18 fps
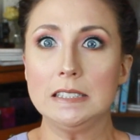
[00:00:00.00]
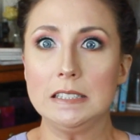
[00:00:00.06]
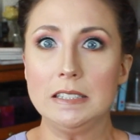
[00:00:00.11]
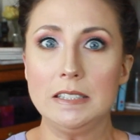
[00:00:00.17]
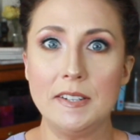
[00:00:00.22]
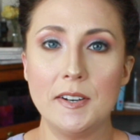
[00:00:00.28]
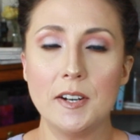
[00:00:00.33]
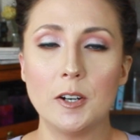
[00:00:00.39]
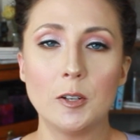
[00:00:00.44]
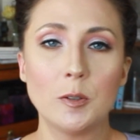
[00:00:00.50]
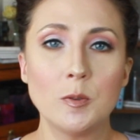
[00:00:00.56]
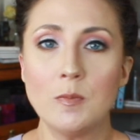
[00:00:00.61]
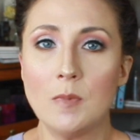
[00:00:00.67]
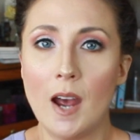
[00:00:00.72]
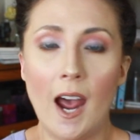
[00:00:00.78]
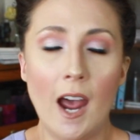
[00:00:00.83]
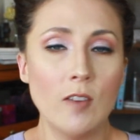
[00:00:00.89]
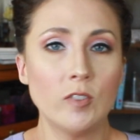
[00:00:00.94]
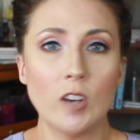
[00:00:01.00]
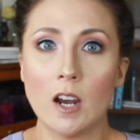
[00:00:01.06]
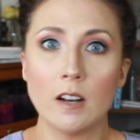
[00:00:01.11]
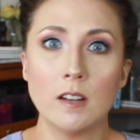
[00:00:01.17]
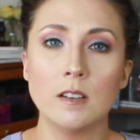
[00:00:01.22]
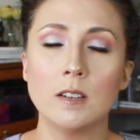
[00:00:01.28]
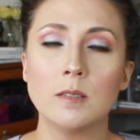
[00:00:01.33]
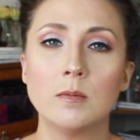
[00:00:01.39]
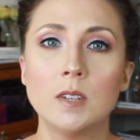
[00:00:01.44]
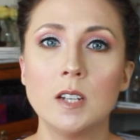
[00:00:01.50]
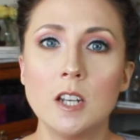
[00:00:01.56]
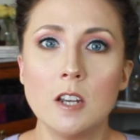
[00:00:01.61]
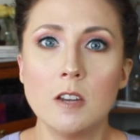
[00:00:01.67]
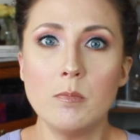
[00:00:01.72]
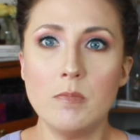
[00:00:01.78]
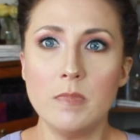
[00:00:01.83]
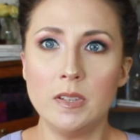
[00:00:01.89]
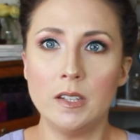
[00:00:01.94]
you know, I've got to
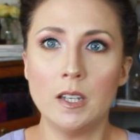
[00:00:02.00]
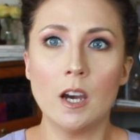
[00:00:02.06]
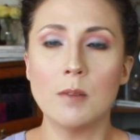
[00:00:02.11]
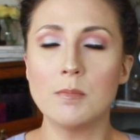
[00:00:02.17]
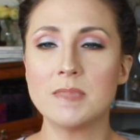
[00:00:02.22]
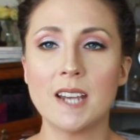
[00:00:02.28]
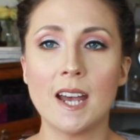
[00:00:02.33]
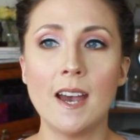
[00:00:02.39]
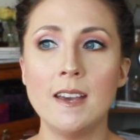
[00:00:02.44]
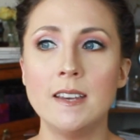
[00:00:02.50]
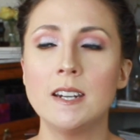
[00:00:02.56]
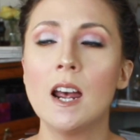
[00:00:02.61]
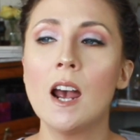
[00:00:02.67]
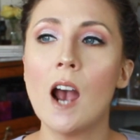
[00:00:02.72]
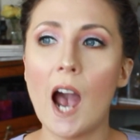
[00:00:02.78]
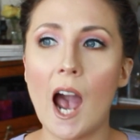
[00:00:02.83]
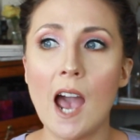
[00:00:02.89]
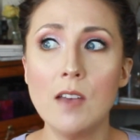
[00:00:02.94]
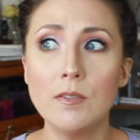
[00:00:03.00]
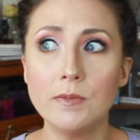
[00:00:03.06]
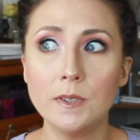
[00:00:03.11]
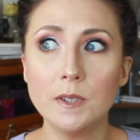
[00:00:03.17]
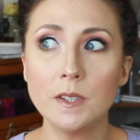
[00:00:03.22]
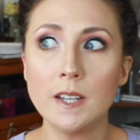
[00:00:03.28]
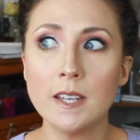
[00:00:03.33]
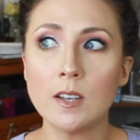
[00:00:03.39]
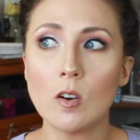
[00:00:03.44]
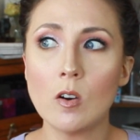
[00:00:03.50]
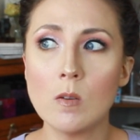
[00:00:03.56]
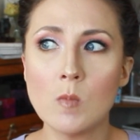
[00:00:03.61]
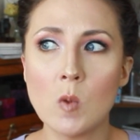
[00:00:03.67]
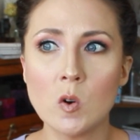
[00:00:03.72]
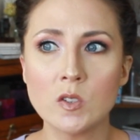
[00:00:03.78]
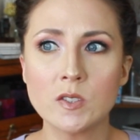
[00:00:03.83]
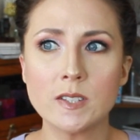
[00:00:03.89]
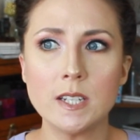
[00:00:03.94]
be uptight. I feel like
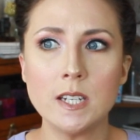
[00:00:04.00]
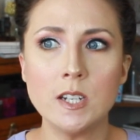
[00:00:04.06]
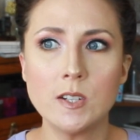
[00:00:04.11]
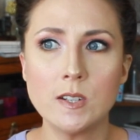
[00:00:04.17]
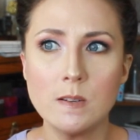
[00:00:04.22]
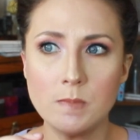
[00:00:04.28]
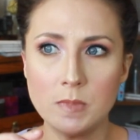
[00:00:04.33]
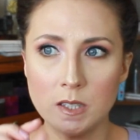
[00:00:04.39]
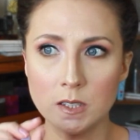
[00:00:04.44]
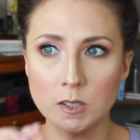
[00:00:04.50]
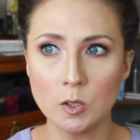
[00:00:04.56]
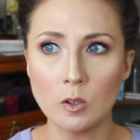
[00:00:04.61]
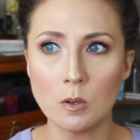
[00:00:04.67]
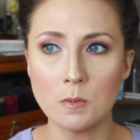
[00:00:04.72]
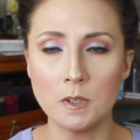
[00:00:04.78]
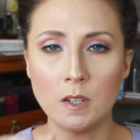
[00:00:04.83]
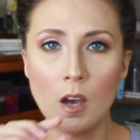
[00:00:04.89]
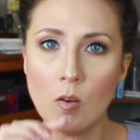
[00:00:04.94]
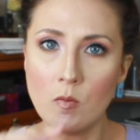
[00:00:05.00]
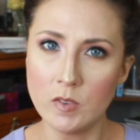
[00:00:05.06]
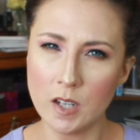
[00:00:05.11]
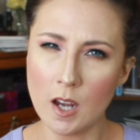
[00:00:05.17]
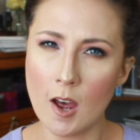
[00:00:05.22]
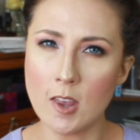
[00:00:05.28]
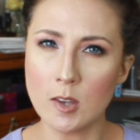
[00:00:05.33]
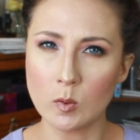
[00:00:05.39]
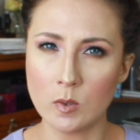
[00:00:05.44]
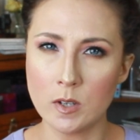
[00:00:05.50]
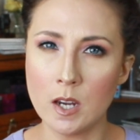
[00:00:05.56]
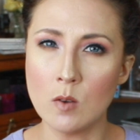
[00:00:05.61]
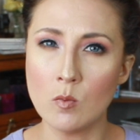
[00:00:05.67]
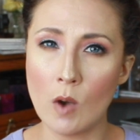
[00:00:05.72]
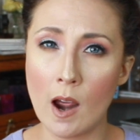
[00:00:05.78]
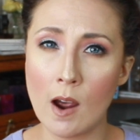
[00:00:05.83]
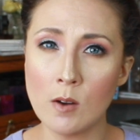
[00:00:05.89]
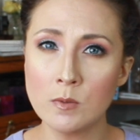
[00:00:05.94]
almost it should be a little bit of the other way
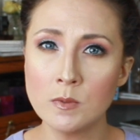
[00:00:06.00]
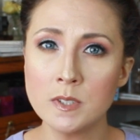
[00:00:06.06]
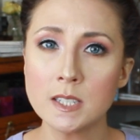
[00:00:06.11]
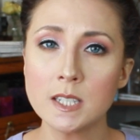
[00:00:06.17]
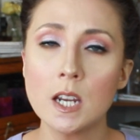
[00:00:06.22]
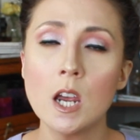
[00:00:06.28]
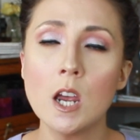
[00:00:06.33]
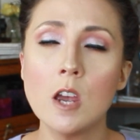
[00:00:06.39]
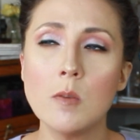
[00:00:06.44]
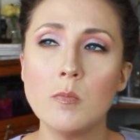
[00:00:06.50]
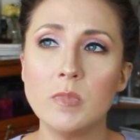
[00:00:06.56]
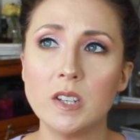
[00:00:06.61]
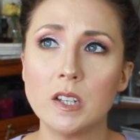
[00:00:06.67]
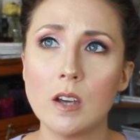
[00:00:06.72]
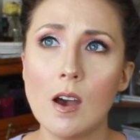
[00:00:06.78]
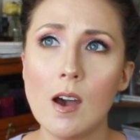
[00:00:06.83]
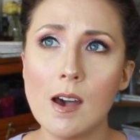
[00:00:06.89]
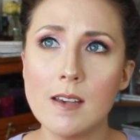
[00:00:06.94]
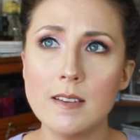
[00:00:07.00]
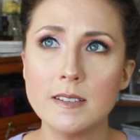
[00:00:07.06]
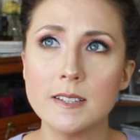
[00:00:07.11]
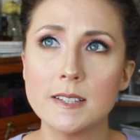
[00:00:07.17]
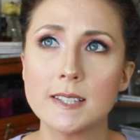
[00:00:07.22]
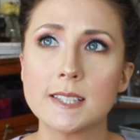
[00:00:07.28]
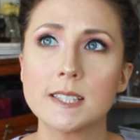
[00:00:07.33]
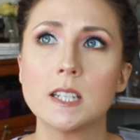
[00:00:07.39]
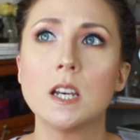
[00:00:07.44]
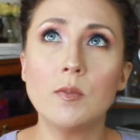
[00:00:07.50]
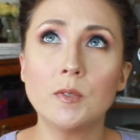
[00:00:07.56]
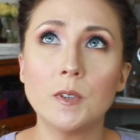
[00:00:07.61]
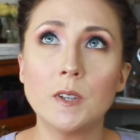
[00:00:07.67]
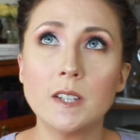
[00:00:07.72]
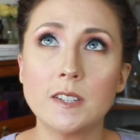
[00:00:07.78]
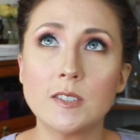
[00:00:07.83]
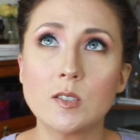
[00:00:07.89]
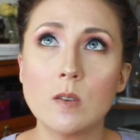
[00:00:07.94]
around, because I feel
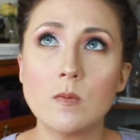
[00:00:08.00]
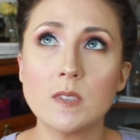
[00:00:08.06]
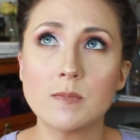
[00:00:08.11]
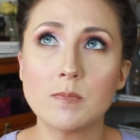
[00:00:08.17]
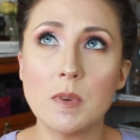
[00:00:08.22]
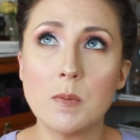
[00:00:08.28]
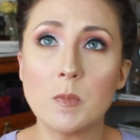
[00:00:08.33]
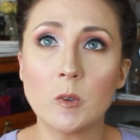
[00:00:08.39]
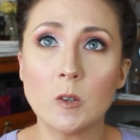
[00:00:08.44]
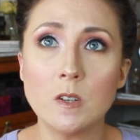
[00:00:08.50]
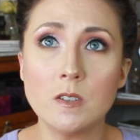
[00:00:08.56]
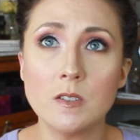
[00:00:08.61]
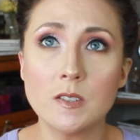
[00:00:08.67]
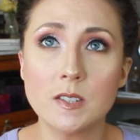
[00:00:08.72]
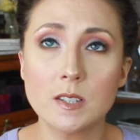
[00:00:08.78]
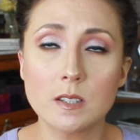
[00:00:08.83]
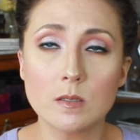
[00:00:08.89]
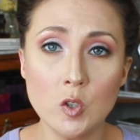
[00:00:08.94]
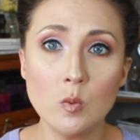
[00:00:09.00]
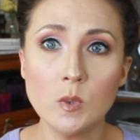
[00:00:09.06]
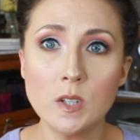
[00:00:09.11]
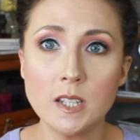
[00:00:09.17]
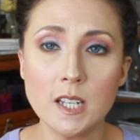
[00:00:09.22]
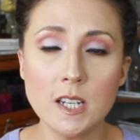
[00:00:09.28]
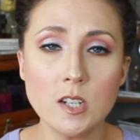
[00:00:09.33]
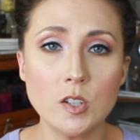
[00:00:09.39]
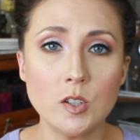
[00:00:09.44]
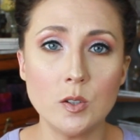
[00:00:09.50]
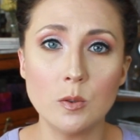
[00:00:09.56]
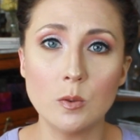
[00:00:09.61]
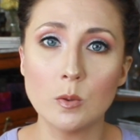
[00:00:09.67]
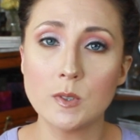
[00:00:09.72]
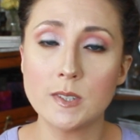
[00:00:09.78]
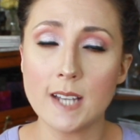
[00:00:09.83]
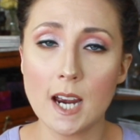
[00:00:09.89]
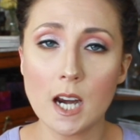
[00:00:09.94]
like service members do what they do,
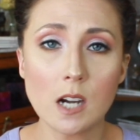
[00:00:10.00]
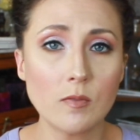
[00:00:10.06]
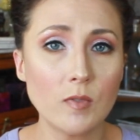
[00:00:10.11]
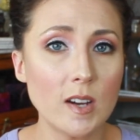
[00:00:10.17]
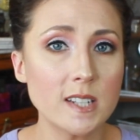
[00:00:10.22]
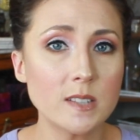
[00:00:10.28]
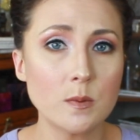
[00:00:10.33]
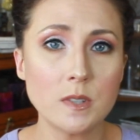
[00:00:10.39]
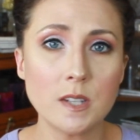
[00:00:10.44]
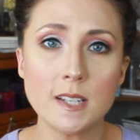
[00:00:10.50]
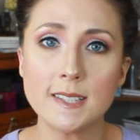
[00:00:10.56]
sacrifice what they